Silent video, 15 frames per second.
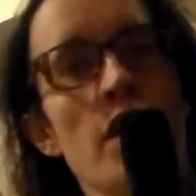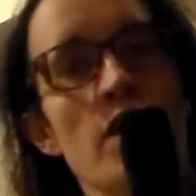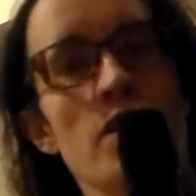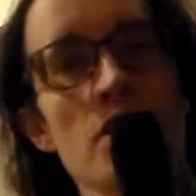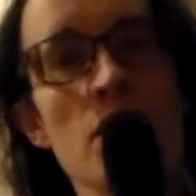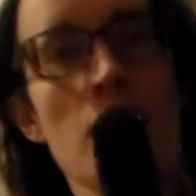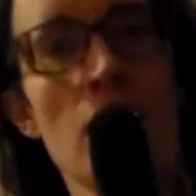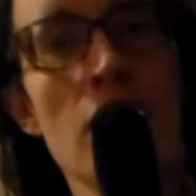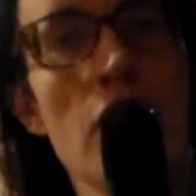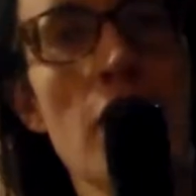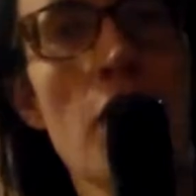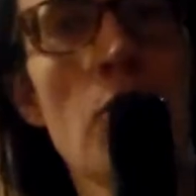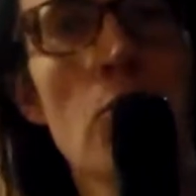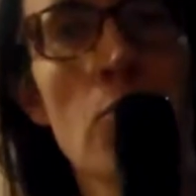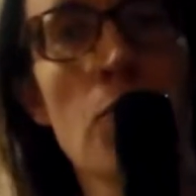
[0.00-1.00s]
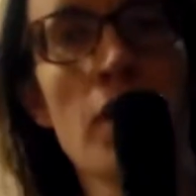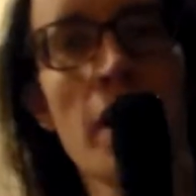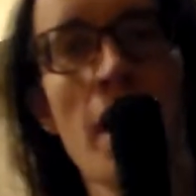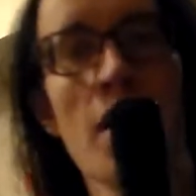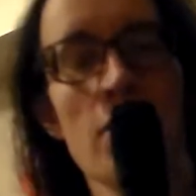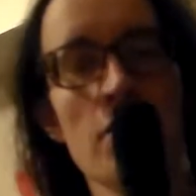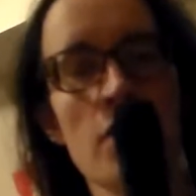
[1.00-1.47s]
faith in stuff that they don't
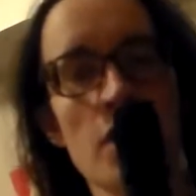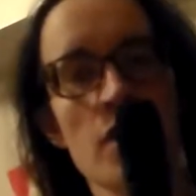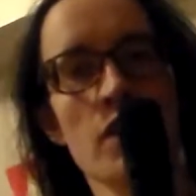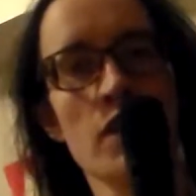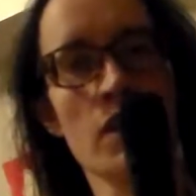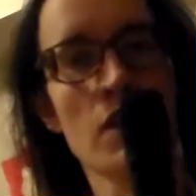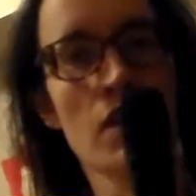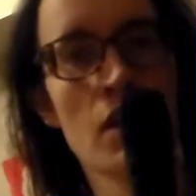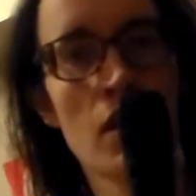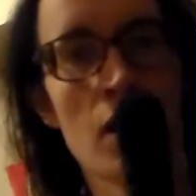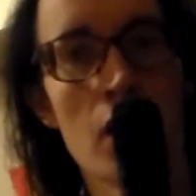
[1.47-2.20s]
really have faith in.